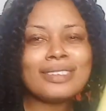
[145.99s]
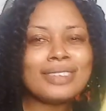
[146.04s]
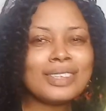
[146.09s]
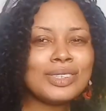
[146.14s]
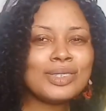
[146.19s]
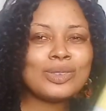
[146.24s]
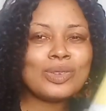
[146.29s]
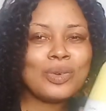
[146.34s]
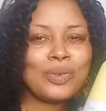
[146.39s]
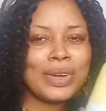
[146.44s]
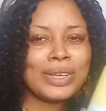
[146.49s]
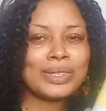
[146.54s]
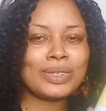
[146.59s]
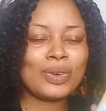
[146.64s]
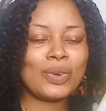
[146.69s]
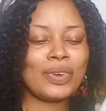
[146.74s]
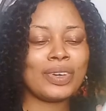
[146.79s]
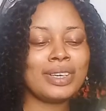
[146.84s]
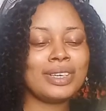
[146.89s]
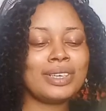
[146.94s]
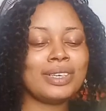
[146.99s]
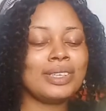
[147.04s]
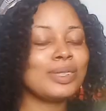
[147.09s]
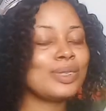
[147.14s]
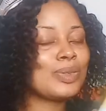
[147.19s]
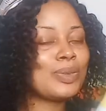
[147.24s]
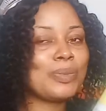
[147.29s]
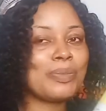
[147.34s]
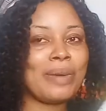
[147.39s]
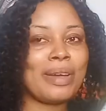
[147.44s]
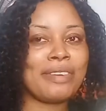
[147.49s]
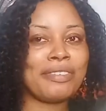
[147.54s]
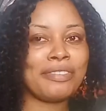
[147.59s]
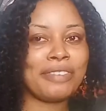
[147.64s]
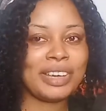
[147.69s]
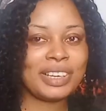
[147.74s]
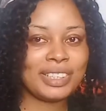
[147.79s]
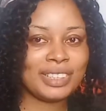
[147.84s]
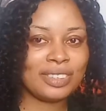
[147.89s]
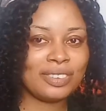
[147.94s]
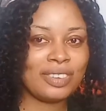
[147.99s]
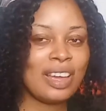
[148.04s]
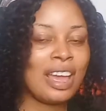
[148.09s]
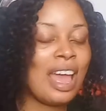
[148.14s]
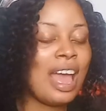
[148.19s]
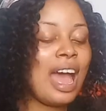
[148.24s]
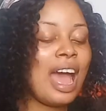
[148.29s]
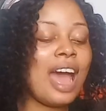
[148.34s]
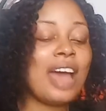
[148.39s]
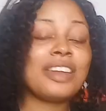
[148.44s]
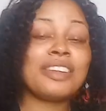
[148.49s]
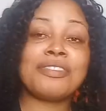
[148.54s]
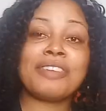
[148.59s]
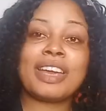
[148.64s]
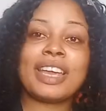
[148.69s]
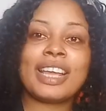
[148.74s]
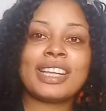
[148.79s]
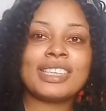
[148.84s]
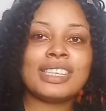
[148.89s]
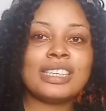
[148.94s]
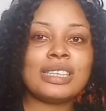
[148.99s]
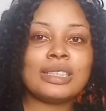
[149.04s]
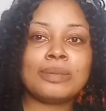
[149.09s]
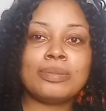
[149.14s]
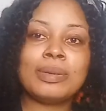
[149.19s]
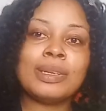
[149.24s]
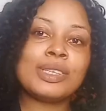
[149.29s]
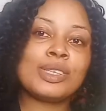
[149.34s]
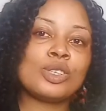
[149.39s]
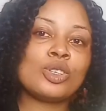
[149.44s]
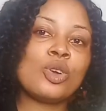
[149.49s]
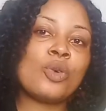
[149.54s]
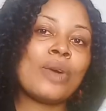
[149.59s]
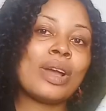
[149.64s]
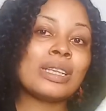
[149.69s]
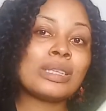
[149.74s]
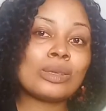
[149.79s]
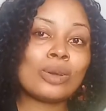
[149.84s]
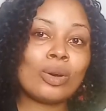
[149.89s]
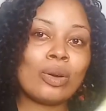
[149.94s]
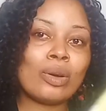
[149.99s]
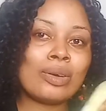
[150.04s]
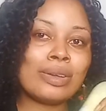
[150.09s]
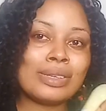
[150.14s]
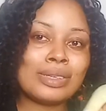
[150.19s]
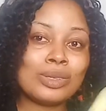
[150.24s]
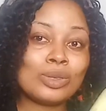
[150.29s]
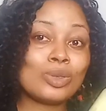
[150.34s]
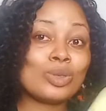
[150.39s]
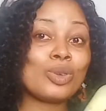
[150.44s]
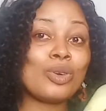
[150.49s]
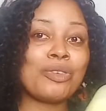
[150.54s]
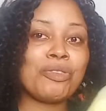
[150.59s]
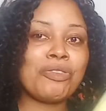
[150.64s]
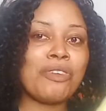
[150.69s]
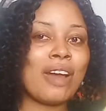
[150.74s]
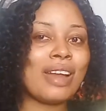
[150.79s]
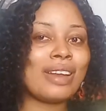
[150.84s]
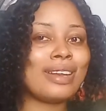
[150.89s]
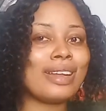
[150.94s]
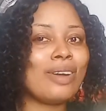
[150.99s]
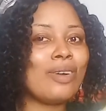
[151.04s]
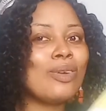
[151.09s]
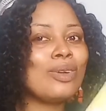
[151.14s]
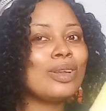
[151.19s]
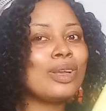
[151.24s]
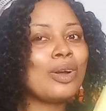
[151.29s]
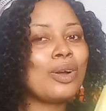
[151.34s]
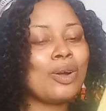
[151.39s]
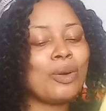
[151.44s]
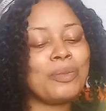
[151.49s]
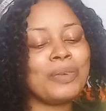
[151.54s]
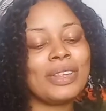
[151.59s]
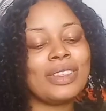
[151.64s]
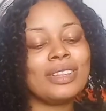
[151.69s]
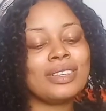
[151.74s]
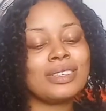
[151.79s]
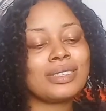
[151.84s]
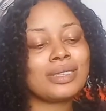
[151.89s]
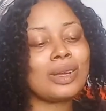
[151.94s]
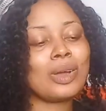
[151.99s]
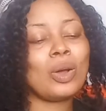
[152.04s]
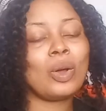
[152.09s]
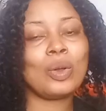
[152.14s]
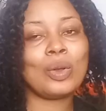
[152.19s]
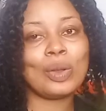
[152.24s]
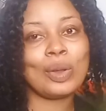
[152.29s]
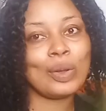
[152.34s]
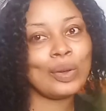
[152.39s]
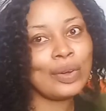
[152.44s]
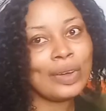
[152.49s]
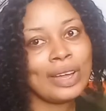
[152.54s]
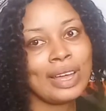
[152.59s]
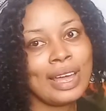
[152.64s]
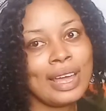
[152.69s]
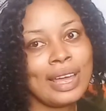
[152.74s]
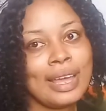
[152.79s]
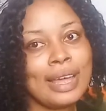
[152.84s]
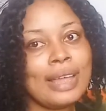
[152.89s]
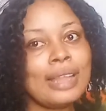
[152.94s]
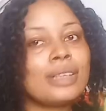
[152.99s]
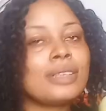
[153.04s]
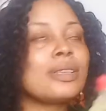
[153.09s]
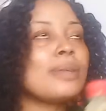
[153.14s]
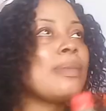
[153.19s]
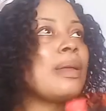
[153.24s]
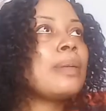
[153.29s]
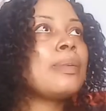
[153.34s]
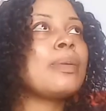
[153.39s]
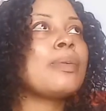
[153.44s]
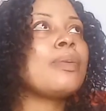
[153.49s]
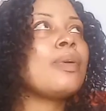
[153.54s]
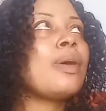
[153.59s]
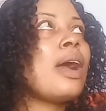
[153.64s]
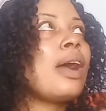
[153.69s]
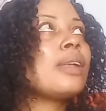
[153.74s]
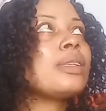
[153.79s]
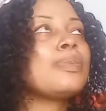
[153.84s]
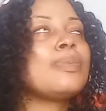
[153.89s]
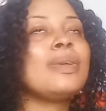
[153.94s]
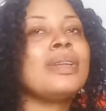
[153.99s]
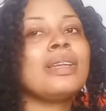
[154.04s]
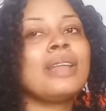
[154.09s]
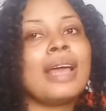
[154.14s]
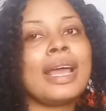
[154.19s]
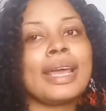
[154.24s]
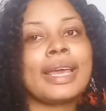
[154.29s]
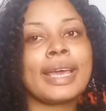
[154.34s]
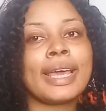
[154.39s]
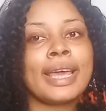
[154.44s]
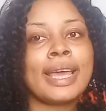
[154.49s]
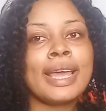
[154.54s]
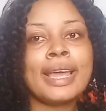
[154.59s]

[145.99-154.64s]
this snow white oil is super effective. And if I get in it, please, snow white oil is so far they only come with this color. So many people has been like,